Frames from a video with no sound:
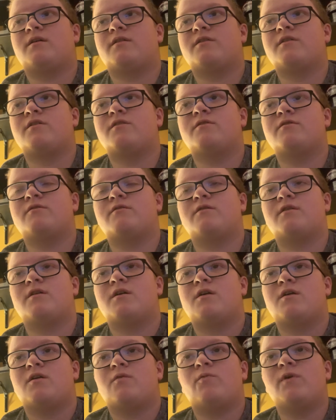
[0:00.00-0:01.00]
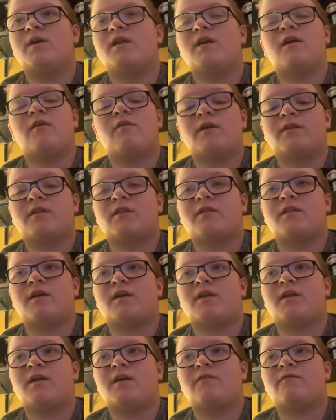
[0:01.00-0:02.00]
So we got to go out in the
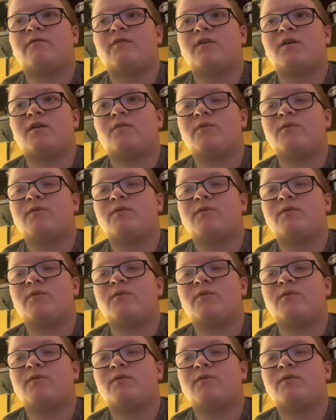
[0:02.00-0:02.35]
second half.